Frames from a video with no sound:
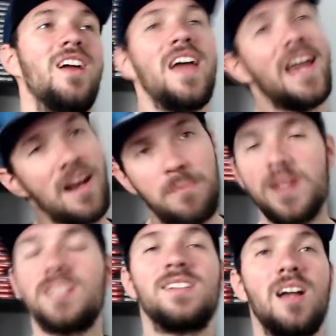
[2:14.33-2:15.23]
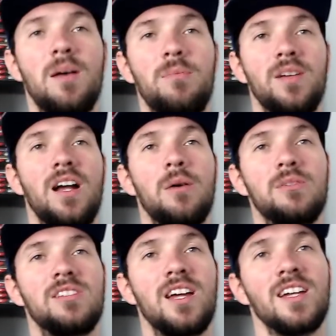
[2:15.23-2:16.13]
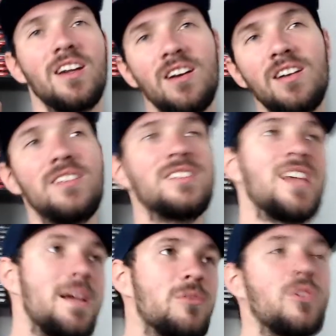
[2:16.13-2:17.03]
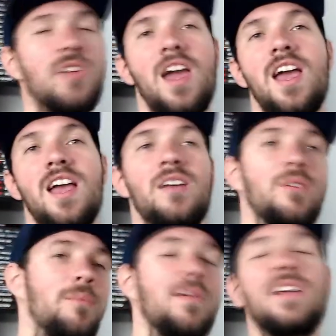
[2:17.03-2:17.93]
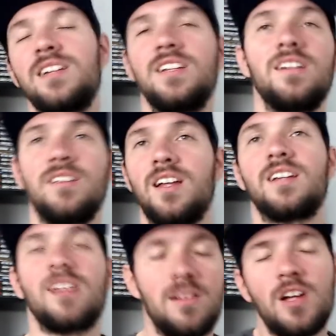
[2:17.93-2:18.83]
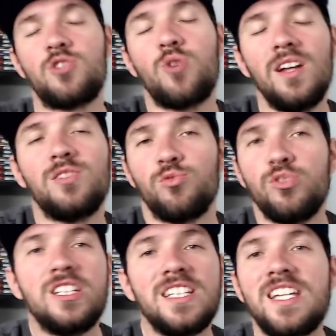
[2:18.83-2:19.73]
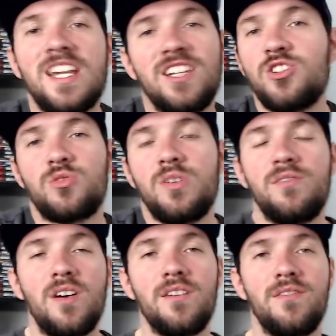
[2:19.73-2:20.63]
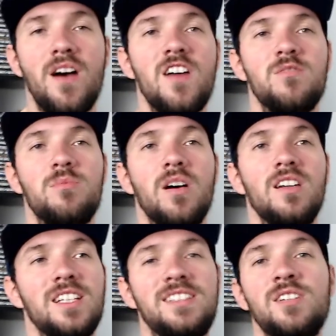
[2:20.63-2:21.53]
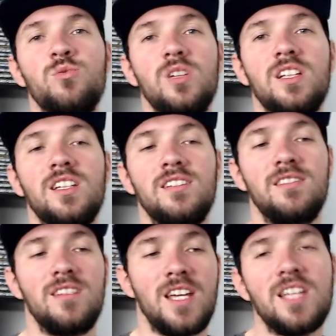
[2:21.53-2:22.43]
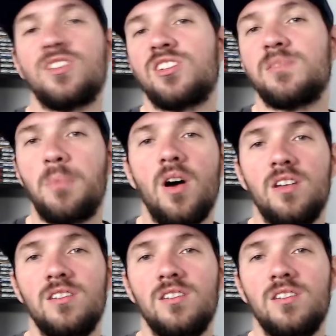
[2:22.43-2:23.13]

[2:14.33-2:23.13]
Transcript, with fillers: And I picked it up and I was like, oh, this game's okay. I played it, like, I, I tried to really get into Street Fighter five, but it didn't really hit the spot.